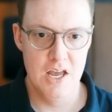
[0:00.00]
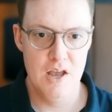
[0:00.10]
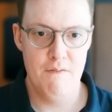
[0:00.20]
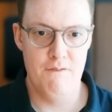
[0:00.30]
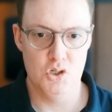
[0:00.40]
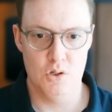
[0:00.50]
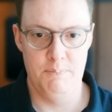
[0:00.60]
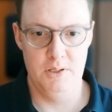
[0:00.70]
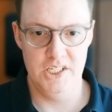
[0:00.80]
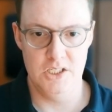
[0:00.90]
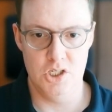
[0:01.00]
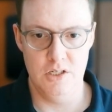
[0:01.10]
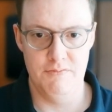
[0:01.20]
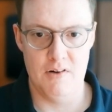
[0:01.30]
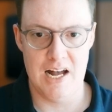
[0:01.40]
Fischer plays
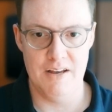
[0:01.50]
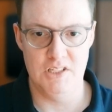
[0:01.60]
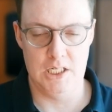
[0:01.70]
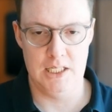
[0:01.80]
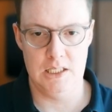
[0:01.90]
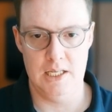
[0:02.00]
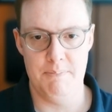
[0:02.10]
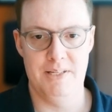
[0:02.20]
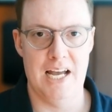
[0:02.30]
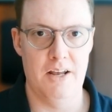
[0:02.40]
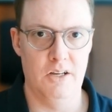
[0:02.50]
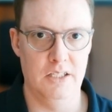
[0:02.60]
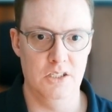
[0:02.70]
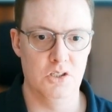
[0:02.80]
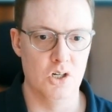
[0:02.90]
g5 to clamp down on
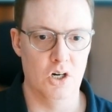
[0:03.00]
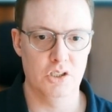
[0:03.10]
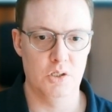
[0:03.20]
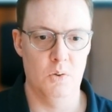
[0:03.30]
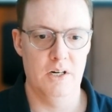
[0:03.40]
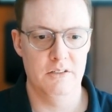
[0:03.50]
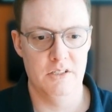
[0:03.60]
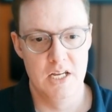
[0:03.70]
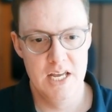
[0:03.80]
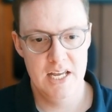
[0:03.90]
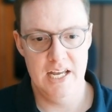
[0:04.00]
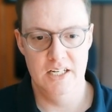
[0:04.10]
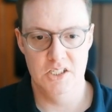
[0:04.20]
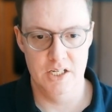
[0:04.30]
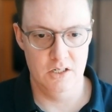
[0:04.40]
these dark squares and
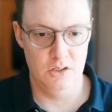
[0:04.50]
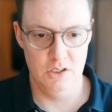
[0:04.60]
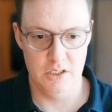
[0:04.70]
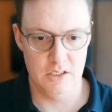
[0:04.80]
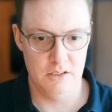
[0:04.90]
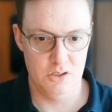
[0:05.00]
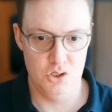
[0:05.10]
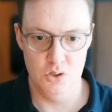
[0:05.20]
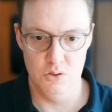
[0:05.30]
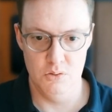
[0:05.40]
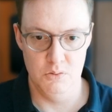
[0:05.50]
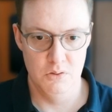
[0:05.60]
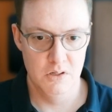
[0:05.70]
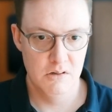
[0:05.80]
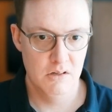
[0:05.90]
is going to look to
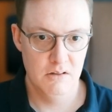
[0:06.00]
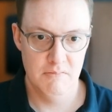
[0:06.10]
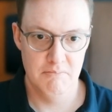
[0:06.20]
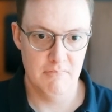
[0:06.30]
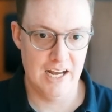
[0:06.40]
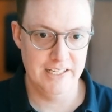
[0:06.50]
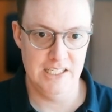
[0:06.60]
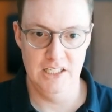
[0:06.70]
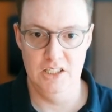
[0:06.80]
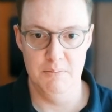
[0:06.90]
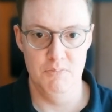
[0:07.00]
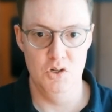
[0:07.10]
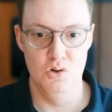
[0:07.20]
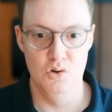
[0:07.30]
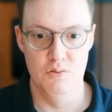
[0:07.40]
ideally
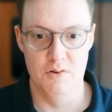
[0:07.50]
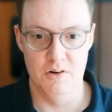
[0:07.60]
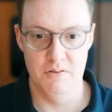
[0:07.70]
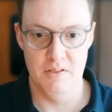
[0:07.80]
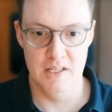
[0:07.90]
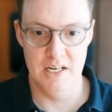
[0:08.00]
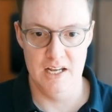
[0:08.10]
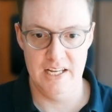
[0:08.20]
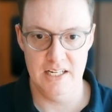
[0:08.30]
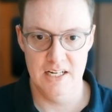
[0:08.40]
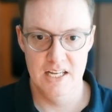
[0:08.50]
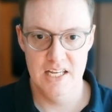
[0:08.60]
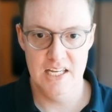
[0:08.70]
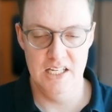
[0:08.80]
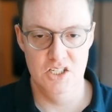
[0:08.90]
maneuver the knight
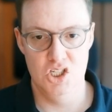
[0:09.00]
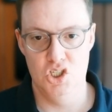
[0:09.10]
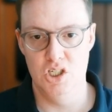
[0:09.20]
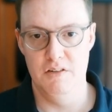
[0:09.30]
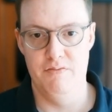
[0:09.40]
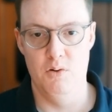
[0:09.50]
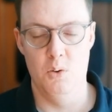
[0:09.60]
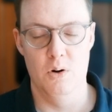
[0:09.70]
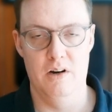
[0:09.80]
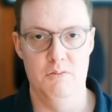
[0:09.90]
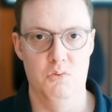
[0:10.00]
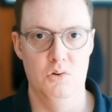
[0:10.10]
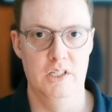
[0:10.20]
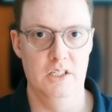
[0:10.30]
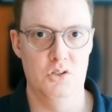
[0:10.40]
into g4 and
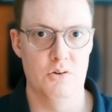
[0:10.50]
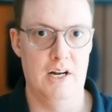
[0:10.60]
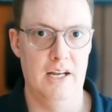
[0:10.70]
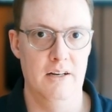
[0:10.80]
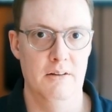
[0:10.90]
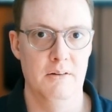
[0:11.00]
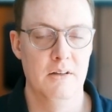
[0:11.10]
really try to